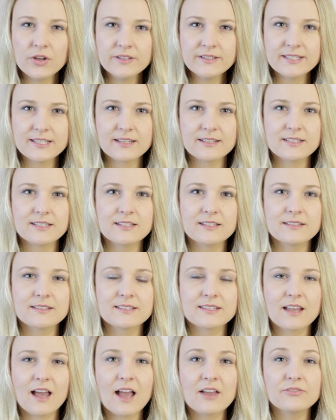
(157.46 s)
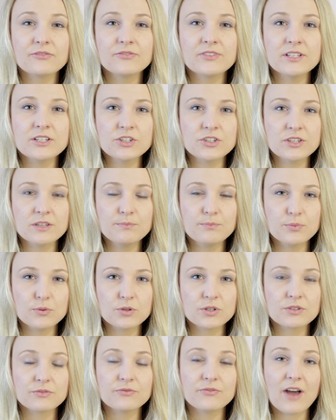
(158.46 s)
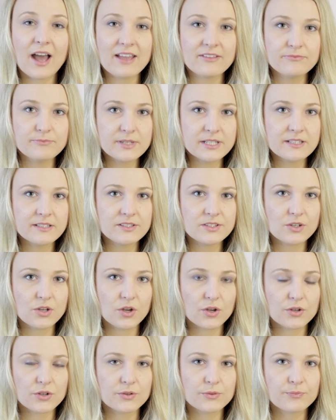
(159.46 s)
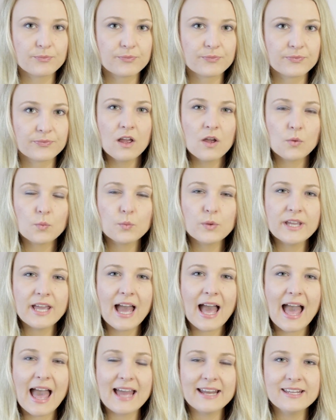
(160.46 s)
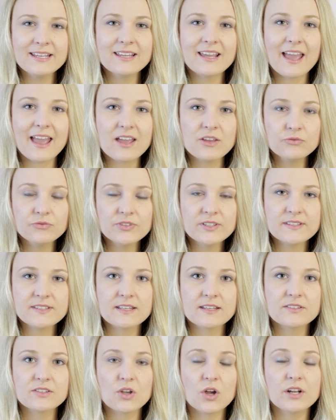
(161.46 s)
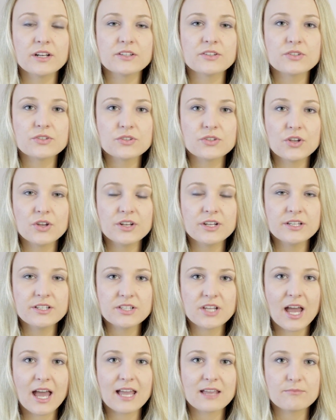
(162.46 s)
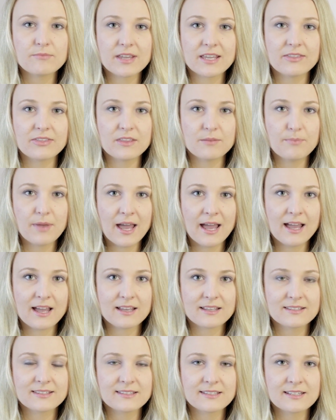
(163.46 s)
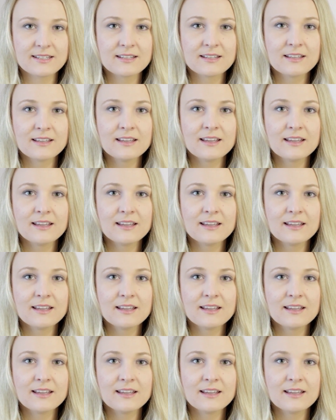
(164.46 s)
Sentence, I finished the book 5 minutes ago. We are adding emphasis on a certain time in the past.